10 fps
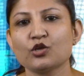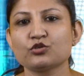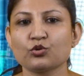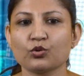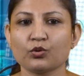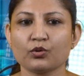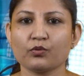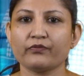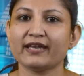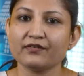So
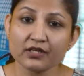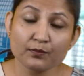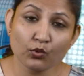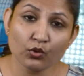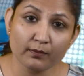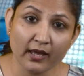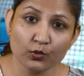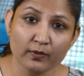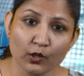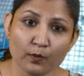whenever a bone
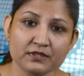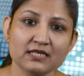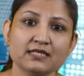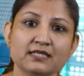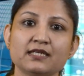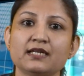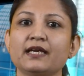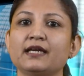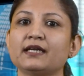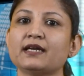marrow biopsy is
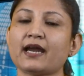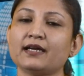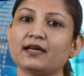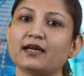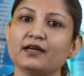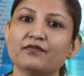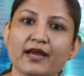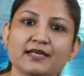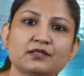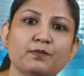indicated and
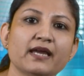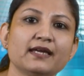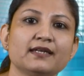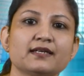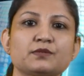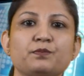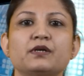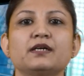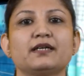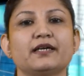advised by an
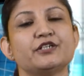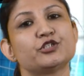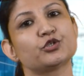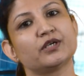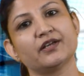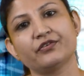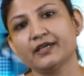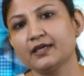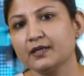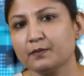expert, it should
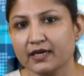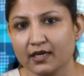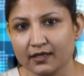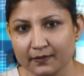definitely be done.